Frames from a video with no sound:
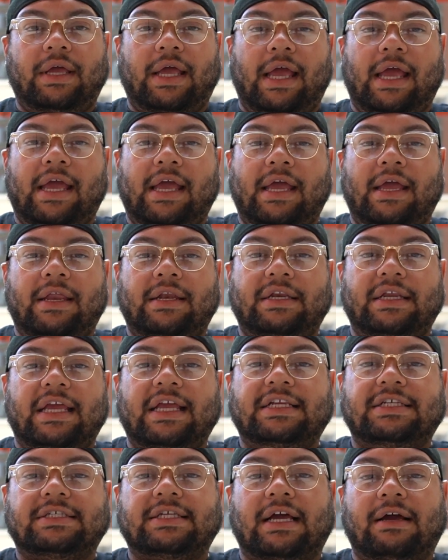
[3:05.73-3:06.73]
And
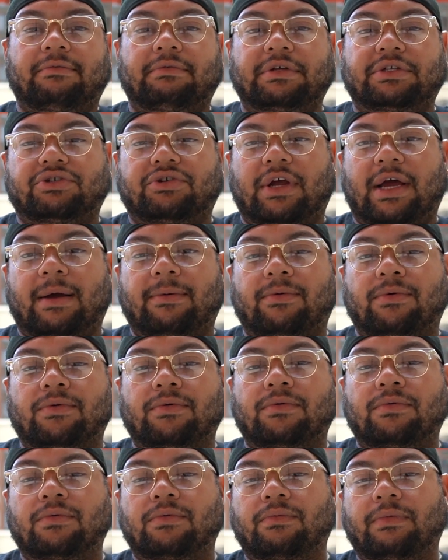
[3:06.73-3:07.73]
each time we travel,
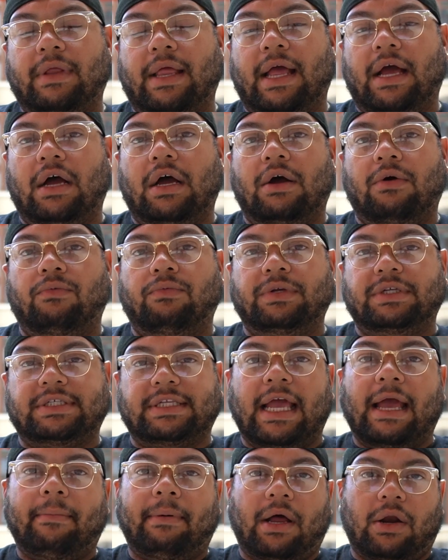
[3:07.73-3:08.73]
we
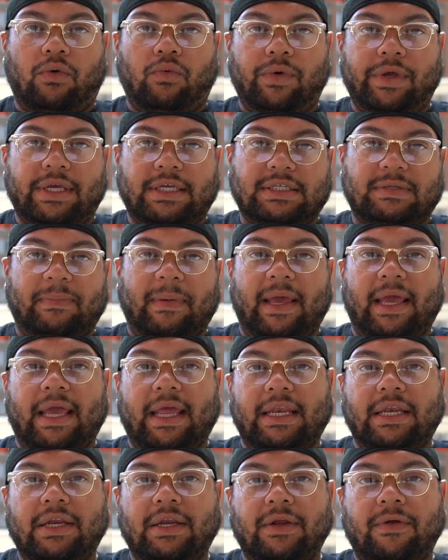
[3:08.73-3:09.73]
stay about a week
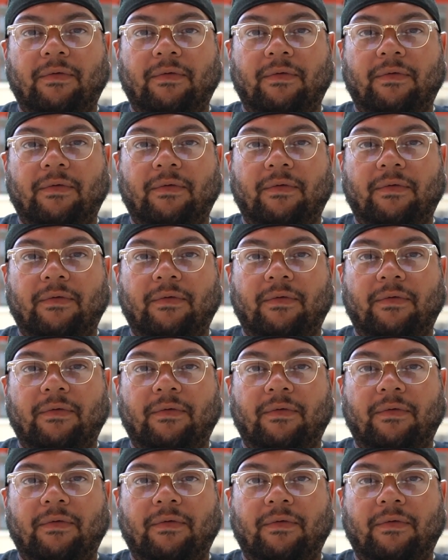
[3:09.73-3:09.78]
span.